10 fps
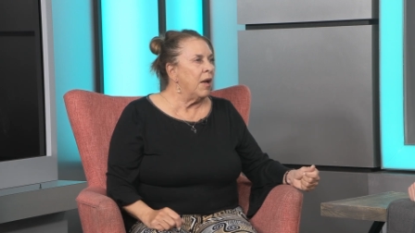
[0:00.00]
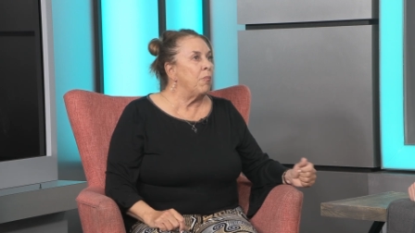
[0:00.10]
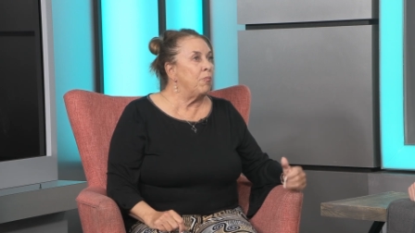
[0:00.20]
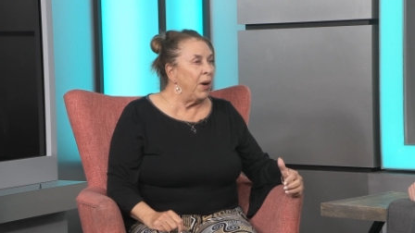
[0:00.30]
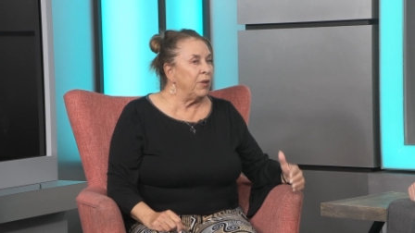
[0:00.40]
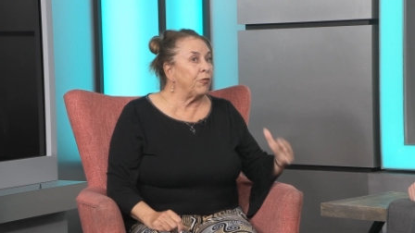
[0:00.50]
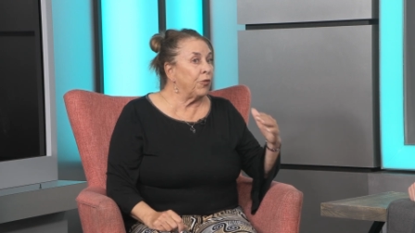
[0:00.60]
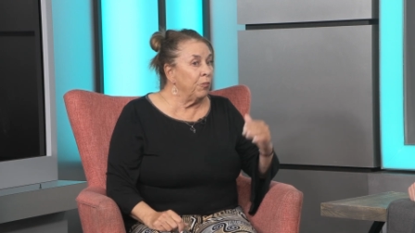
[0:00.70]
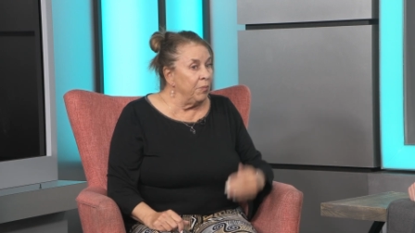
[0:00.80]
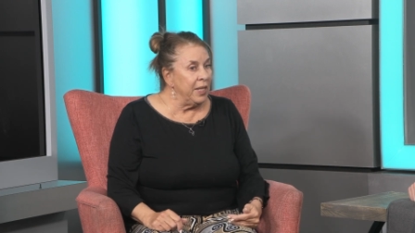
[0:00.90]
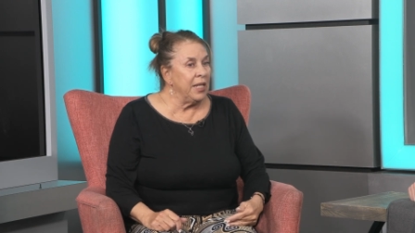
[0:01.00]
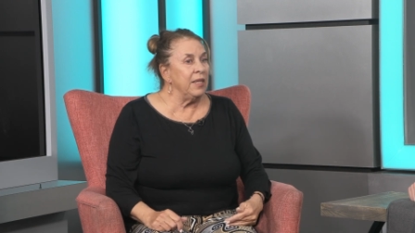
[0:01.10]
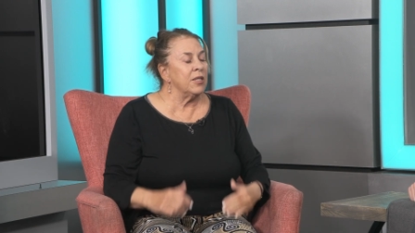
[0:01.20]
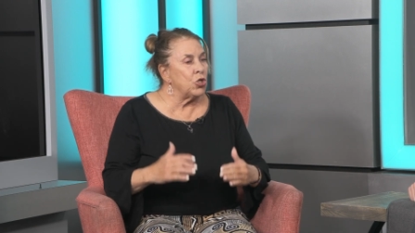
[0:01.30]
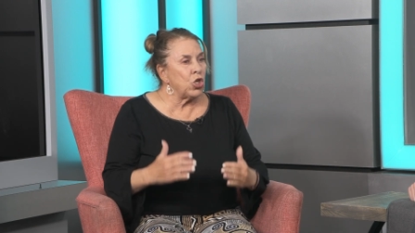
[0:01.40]
But for me,
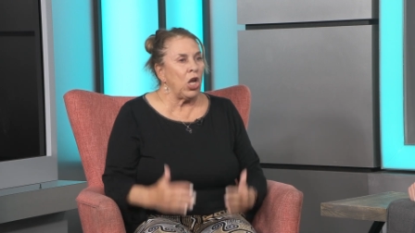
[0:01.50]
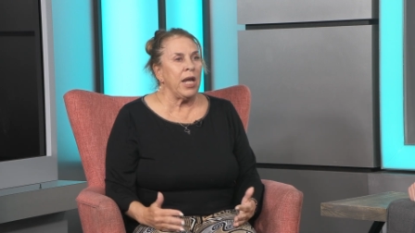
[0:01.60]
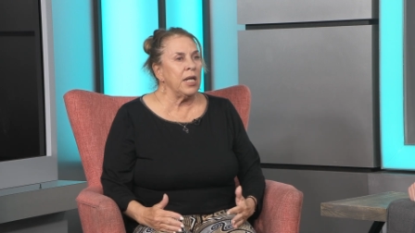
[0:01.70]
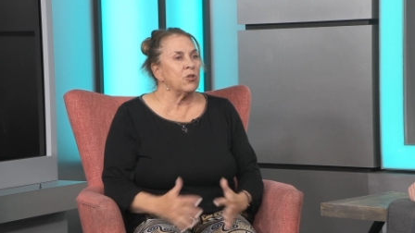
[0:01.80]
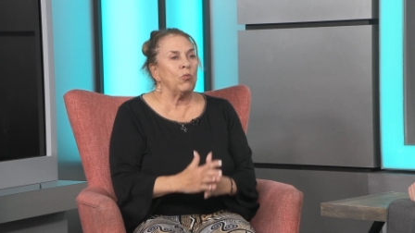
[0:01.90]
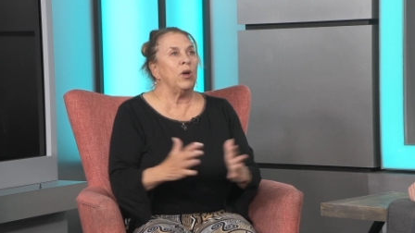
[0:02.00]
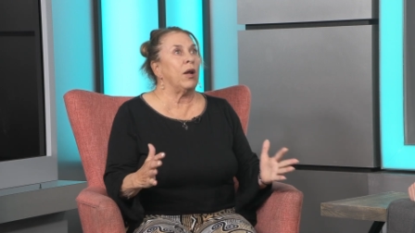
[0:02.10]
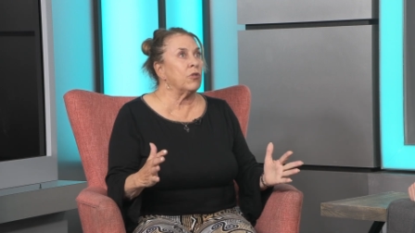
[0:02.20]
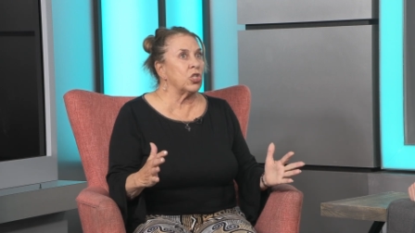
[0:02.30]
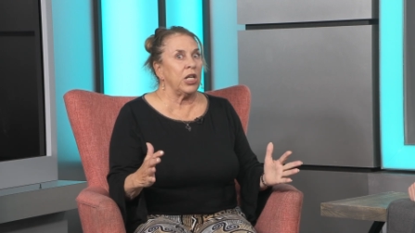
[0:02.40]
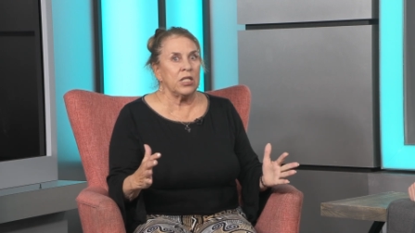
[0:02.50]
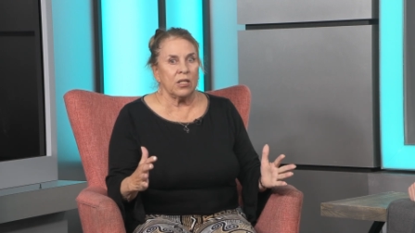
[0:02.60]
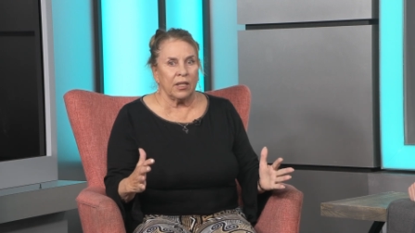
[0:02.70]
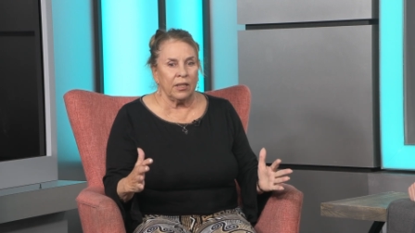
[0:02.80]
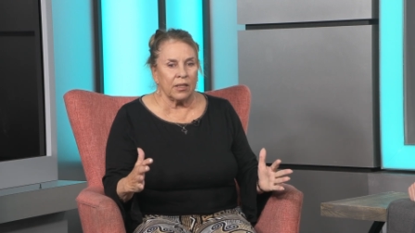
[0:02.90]
the change, whatever change
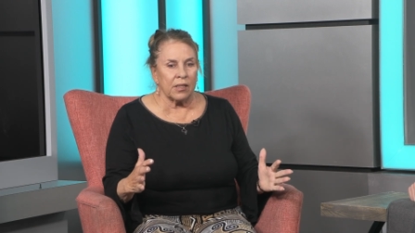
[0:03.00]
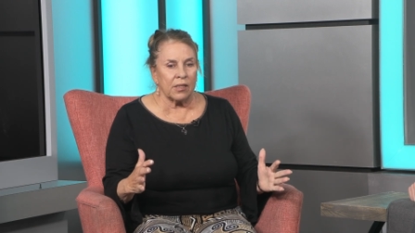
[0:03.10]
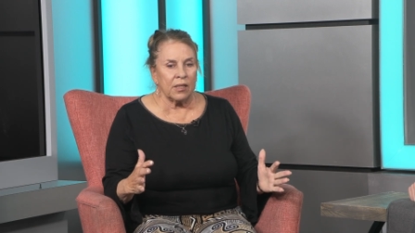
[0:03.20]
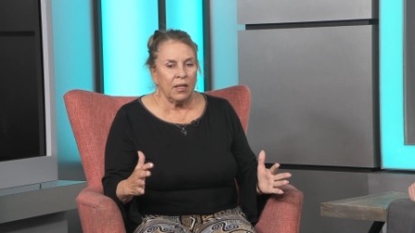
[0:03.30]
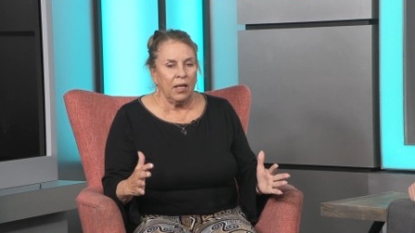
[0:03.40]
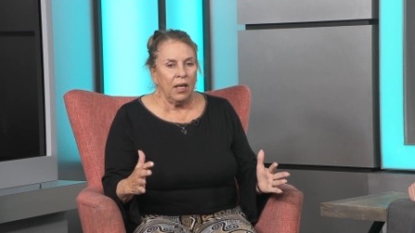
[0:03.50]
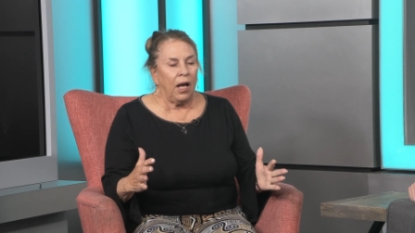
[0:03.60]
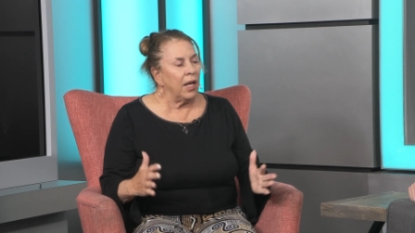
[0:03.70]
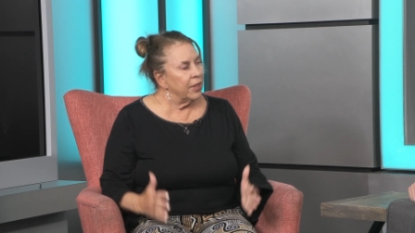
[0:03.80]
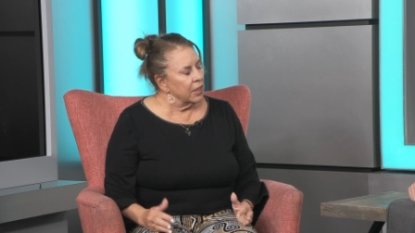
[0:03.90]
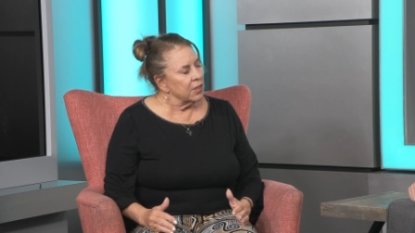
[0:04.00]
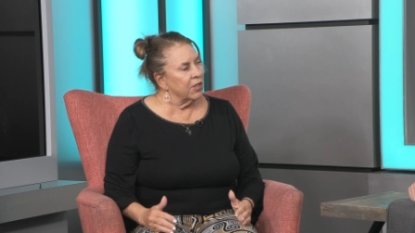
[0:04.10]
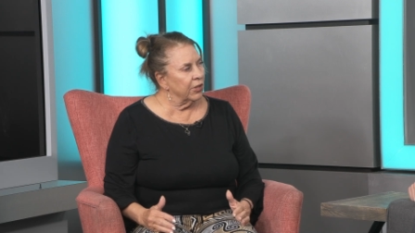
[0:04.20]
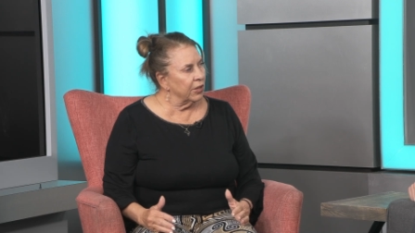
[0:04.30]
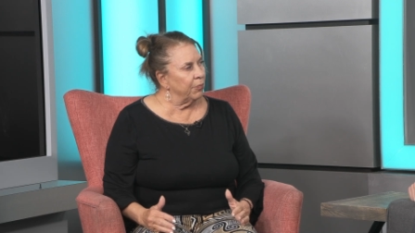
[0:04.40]
it is, I think is
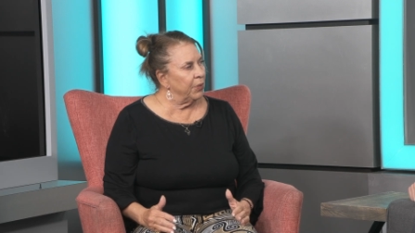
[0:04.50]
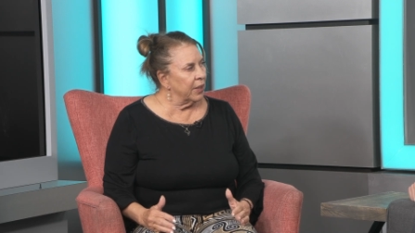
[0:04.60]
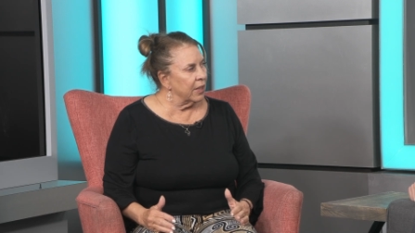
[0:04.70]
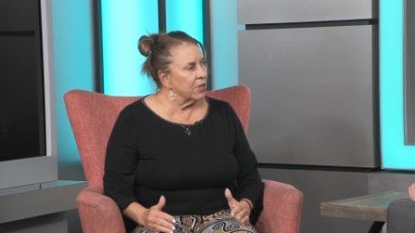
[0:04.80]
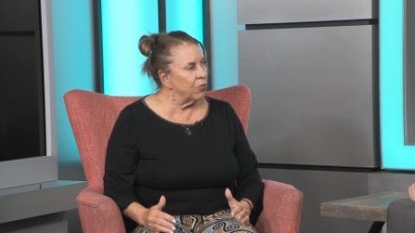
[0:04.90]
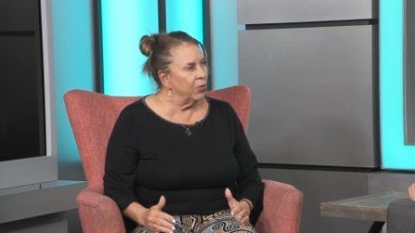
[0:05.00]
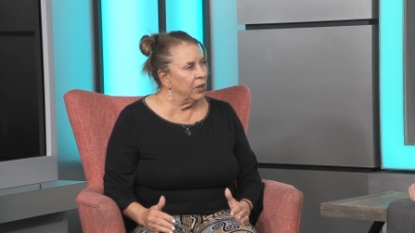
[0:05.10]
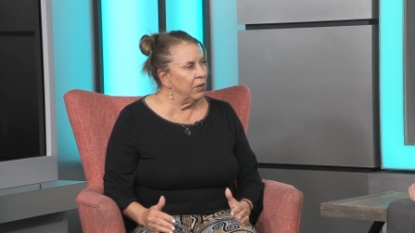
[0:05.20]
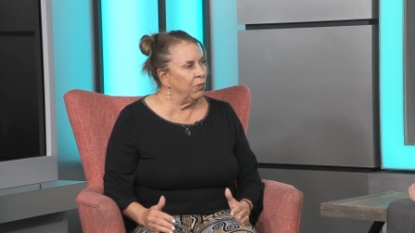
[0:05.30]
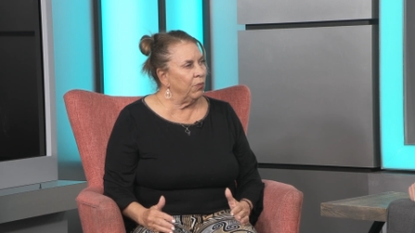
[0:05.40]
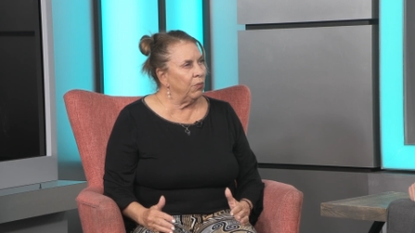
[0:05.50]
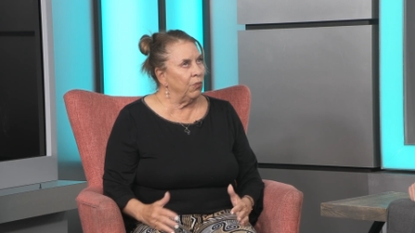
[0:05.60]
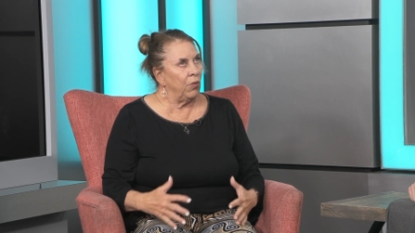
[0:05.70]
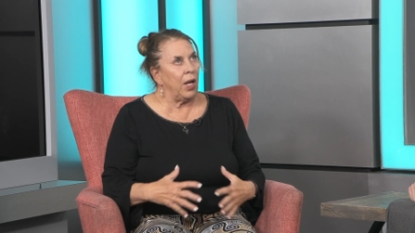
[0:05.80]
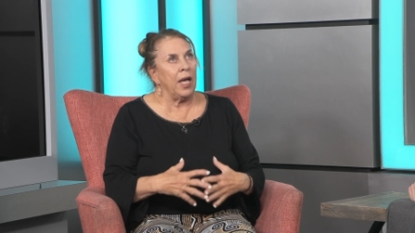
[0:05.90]
good because we,
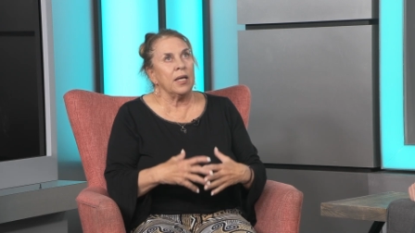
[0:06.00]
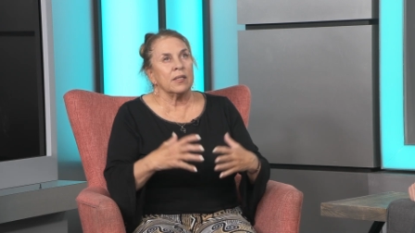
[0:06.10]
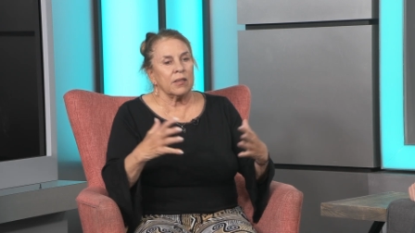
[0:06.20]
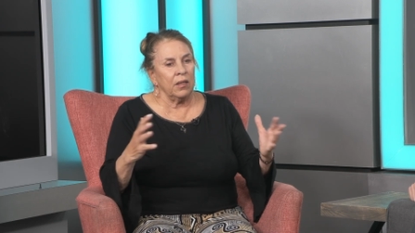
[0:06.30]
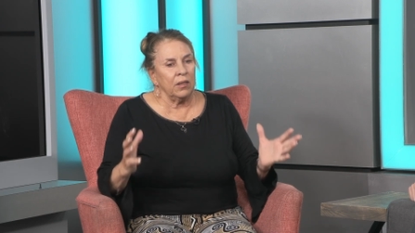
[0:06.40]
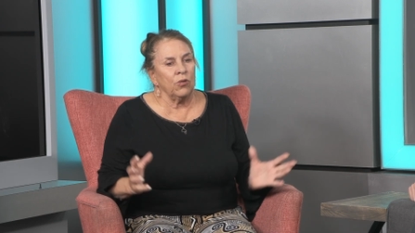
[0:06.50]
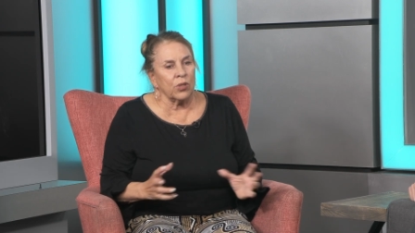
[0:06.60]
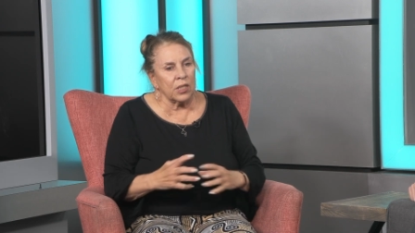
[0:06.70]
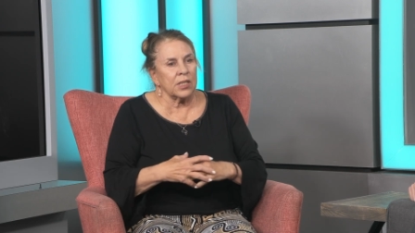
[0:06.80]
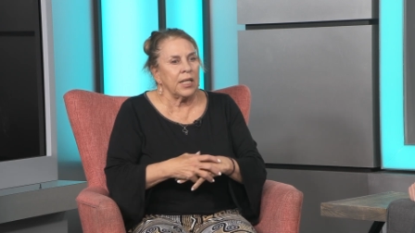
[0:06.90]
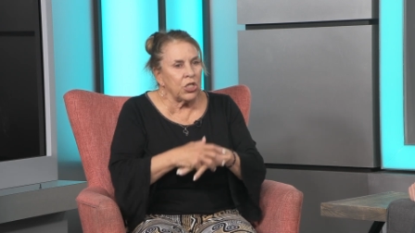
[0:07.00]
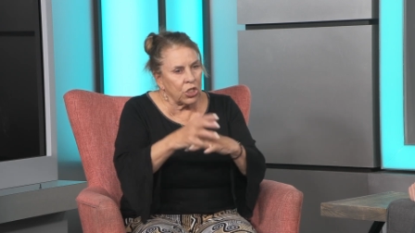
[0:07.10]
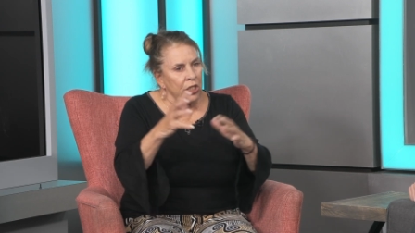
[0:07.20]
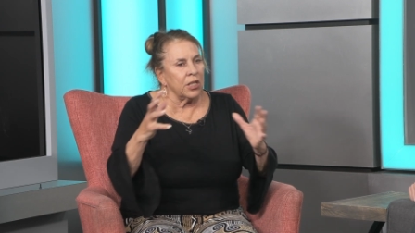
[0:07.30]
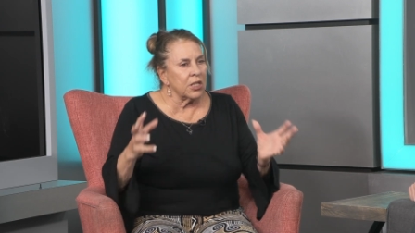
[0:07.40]
as an
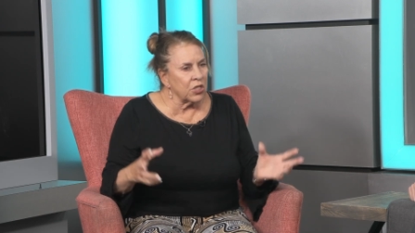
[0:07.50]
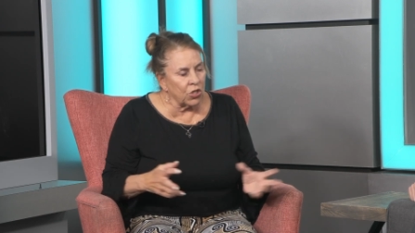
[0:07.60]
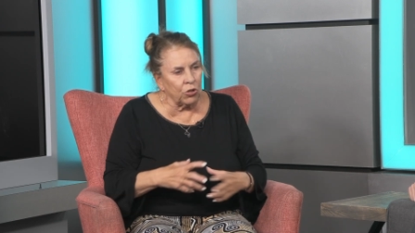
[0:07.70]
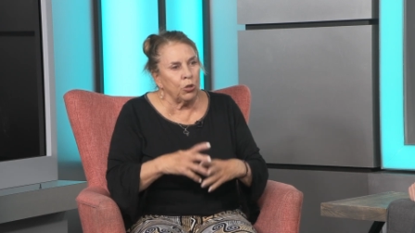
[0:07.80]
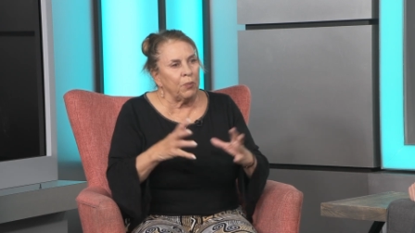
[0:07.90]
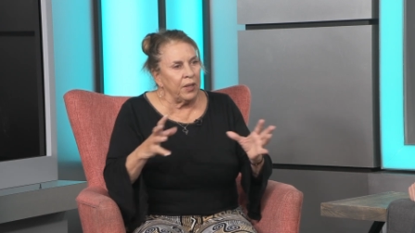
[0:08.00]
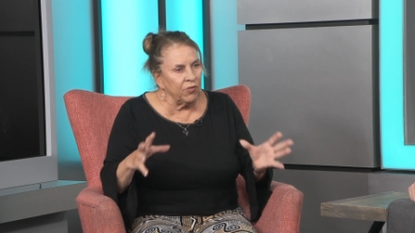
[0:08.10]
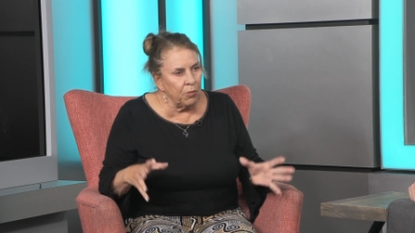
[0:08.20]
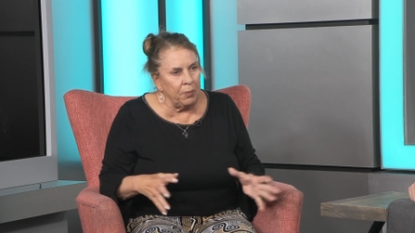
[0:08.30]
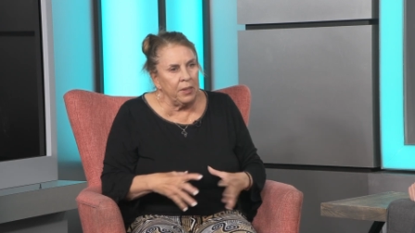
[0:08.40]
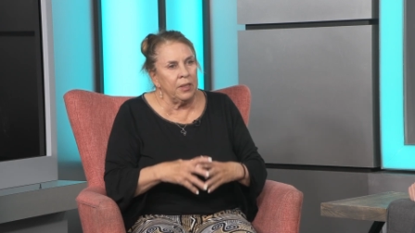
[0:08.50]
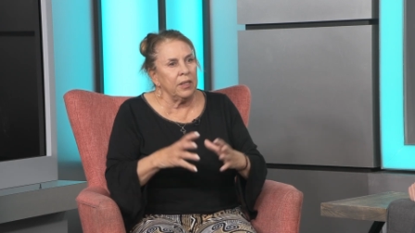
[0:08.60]
organization and as a group, AVP